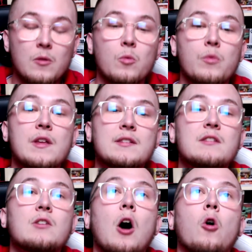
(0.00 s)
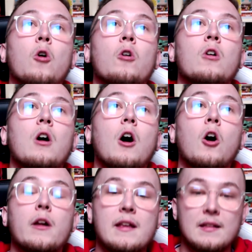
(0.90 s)
This is our
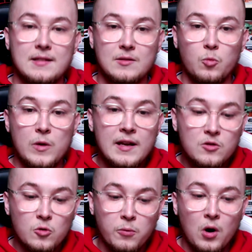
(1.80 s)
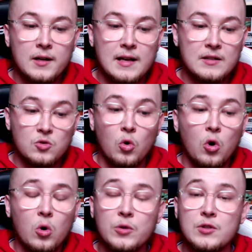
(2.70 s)
audience. We get to broadcast to a
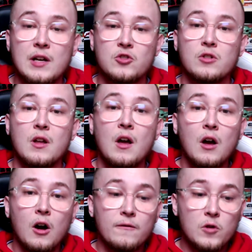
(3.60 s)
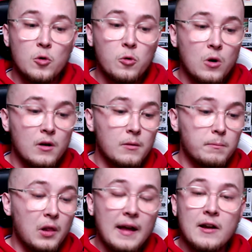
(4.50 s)
whole section of new
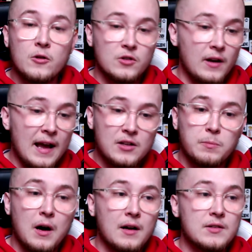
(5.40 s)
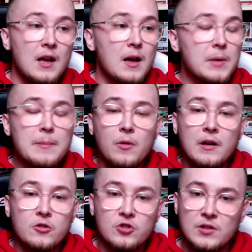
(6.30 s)
players on Xbox, people that are
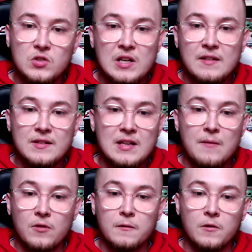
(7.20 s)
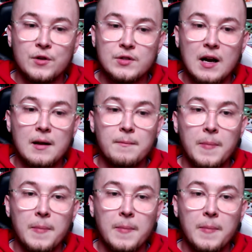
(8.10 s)
just seeing this game for the first time.